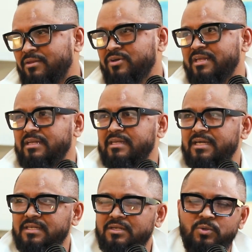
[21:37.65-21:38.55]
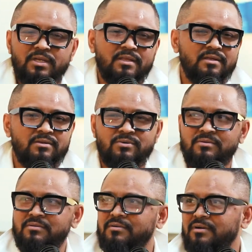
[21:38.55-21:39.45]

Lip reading: You get addicted to it, and then, you know,